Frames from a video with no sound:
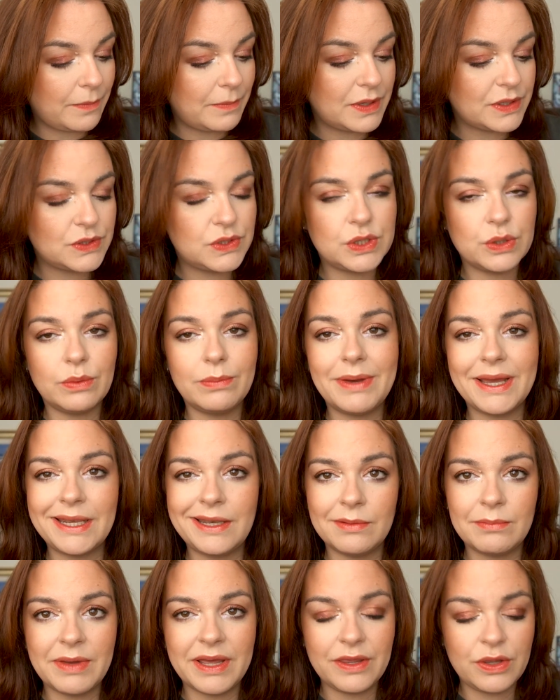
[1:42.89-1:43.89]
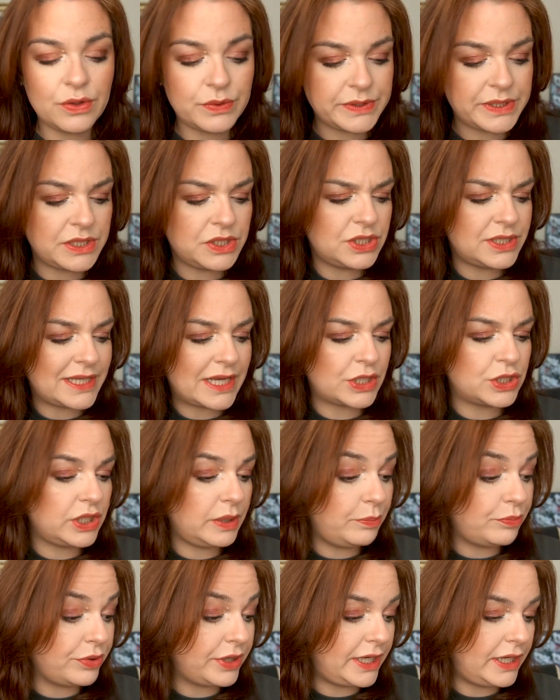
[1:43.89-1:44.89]
So my usage is actually
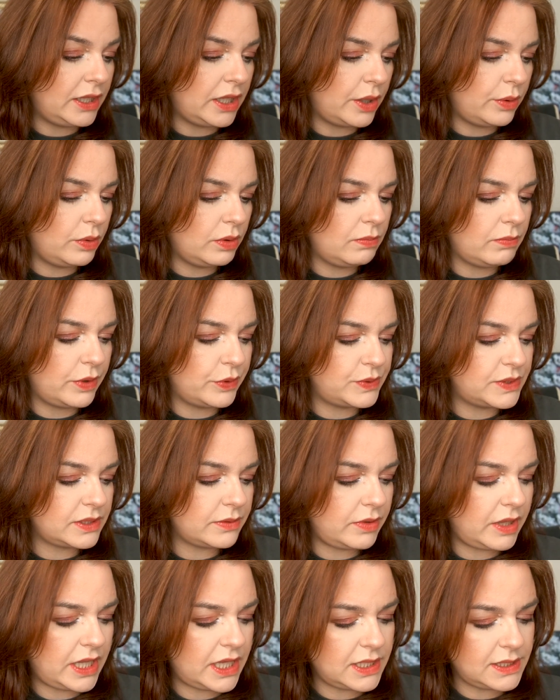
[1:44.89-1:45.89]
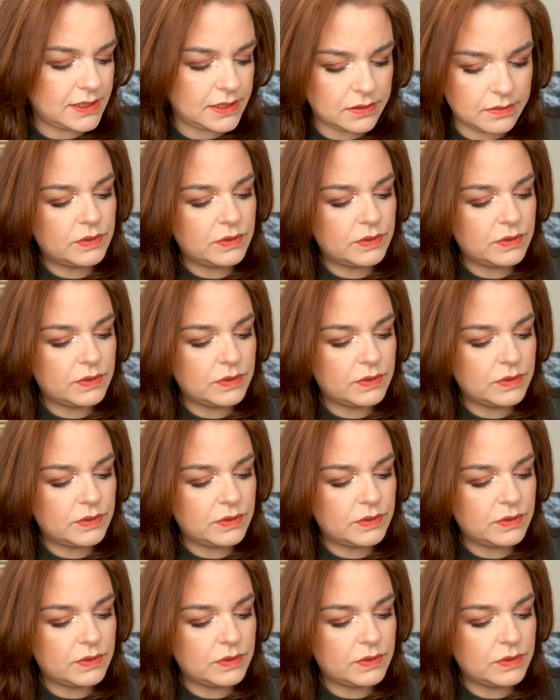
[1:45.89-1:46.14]
pretty low on most of these.